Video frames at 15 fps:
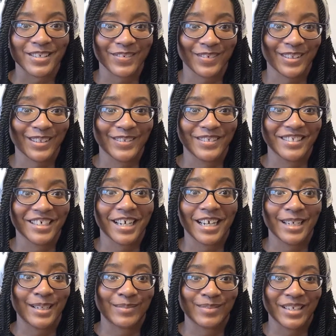sore loser.
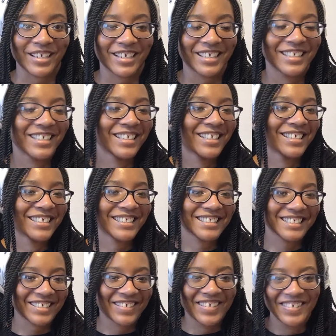I am not.
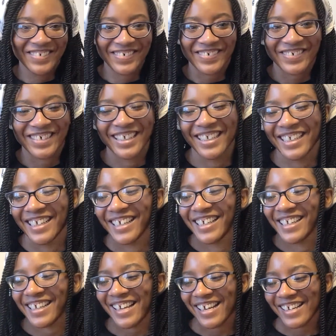So,
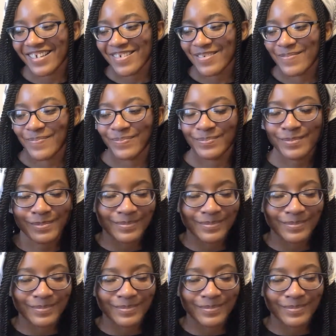but